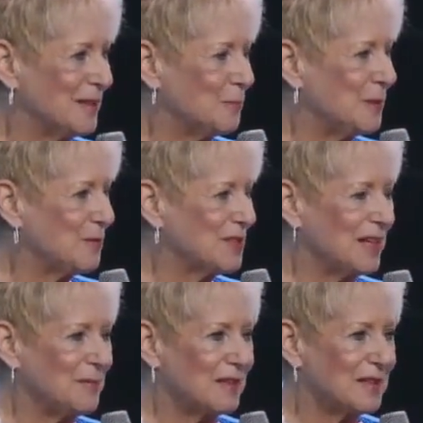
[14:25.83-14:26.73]
People say to
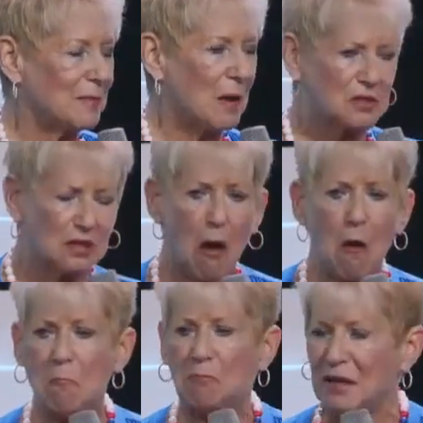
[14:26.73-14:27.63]
me all the time, I'm so
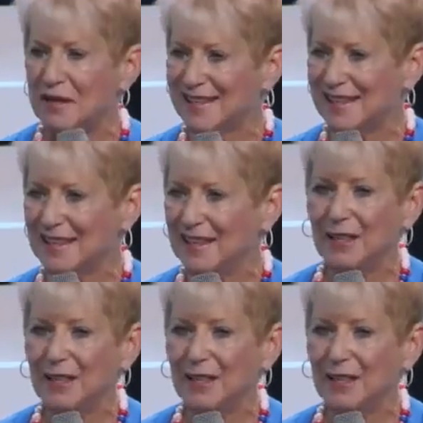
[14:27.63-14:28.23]
busy.